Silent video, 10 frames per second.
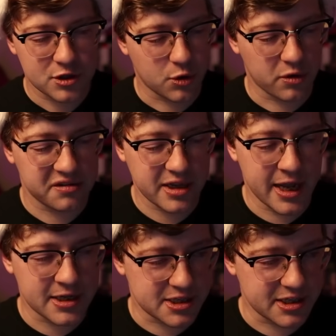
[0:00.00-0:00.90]
Towards the
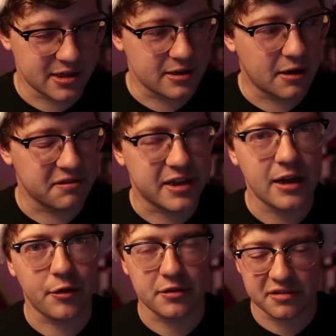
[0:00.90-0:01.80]
end here, I was
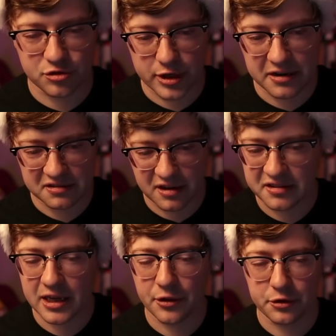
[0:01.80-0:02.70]
getting a little stressed. I
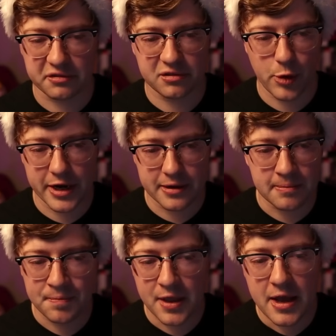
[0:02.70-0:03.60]
was getting a little sweaty.
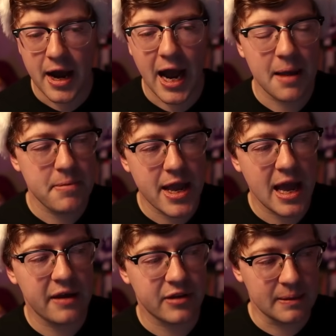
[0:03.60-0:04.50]
I may
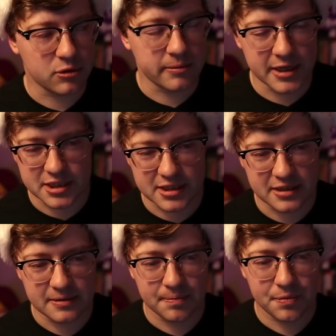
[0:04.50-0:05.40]
have
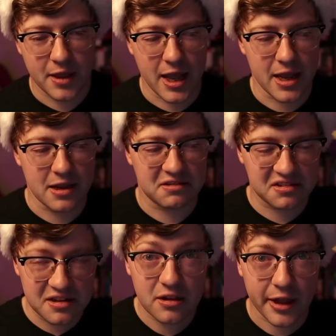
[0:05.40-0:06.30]
implemented a
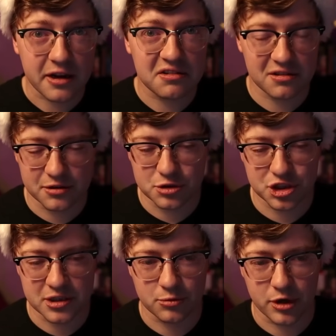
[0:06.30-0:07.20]
C-like
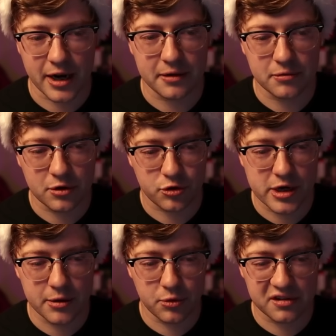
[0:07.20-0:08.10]
solution where I
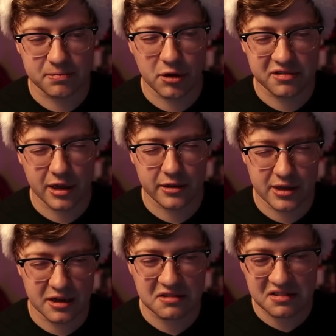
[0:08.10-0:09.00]
create what's most
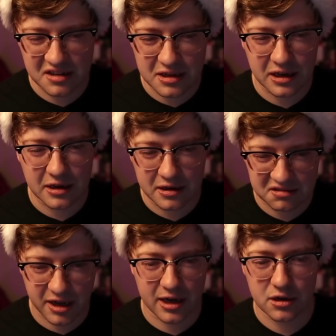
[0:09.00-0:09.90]
likely a
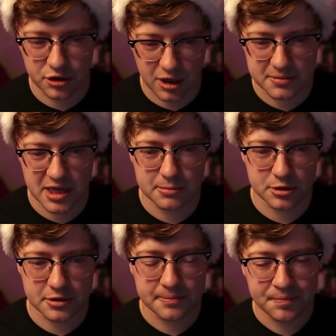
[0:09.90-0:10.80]
C-style lookup
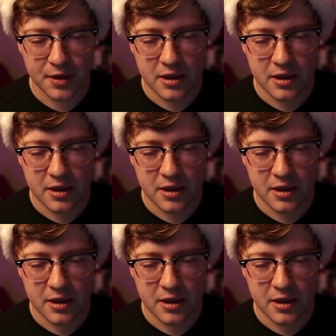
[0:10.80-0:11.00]
table,